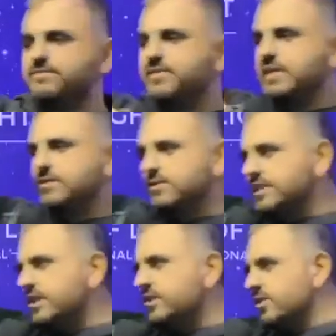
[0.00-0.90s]
fills
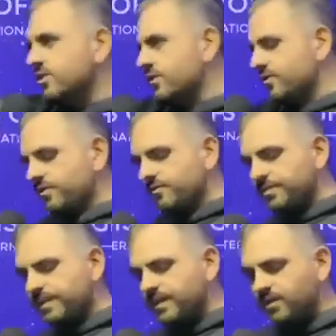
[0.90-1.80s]
the earth,
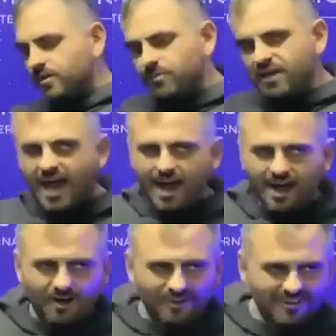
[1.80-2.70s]
but how?
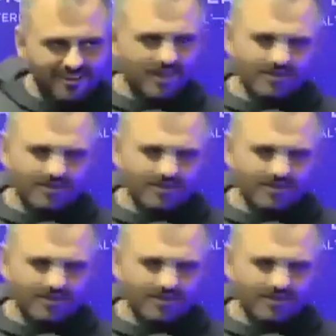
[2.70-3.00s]
You ever thought